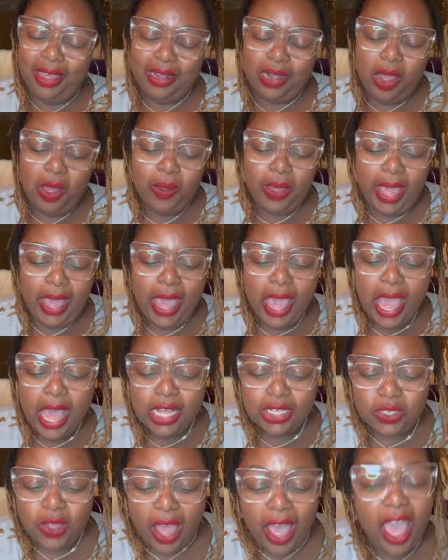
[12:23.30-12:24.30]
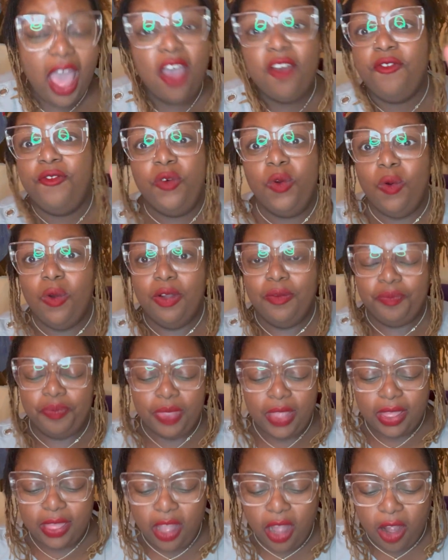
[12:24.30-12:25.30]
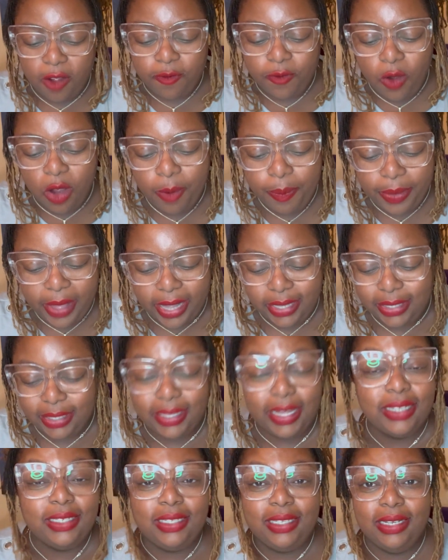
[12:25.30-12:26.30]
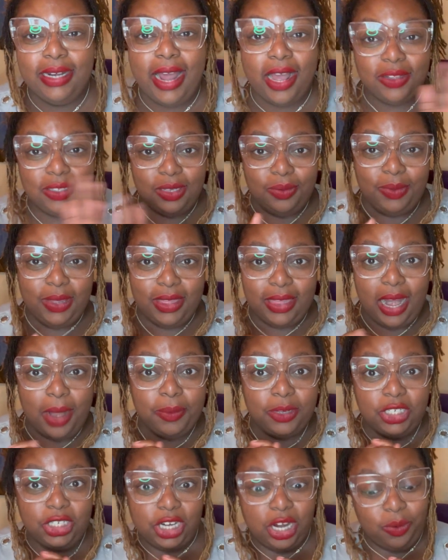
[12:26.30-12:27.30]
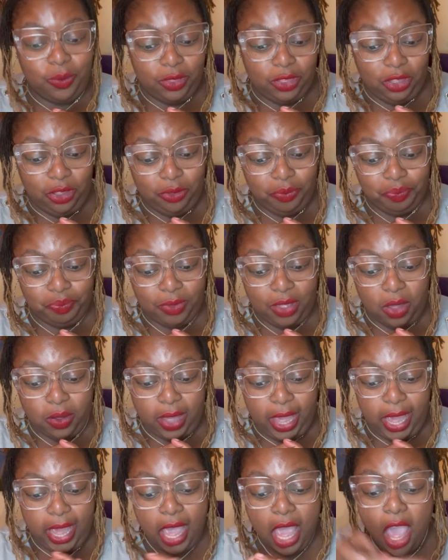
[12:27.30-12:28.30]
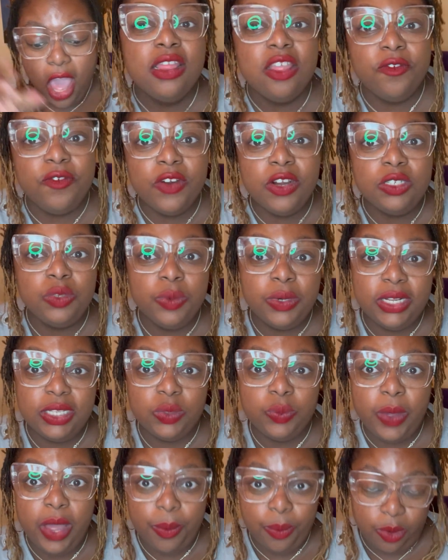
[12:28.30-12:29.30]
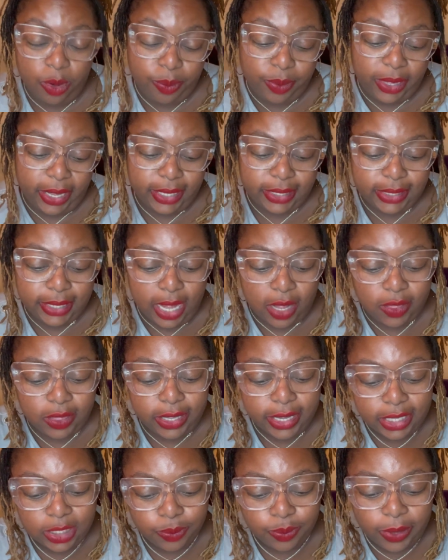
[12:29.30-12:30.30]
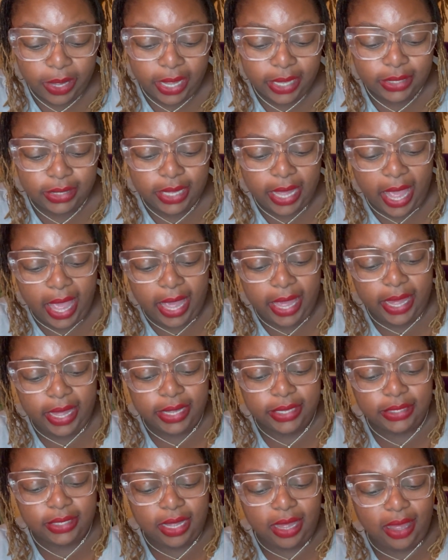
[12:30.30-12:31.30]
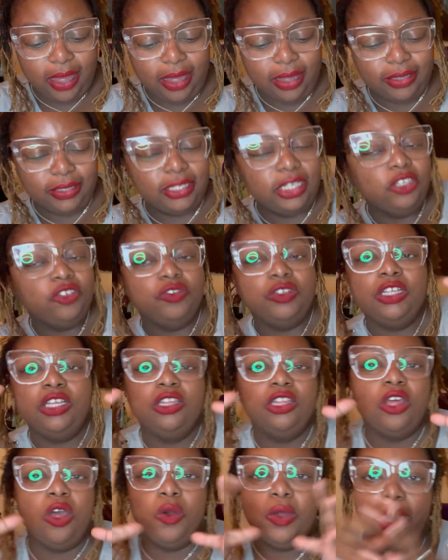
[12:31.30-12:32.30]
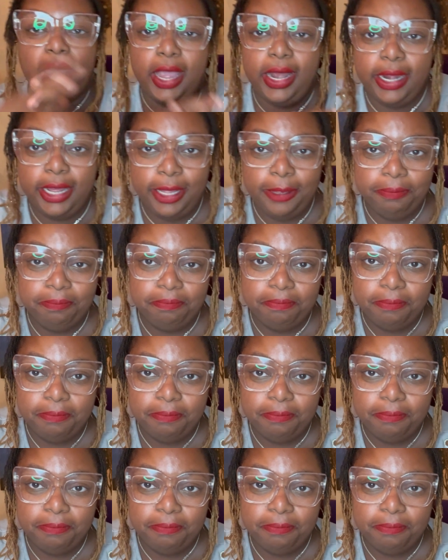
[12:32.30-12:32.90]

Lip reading: Okay? So I have 4. There are 4 places that stood out to me that I'm going to share with you. Okay? The first one is Wetmore Place. Now, this place is centrally located.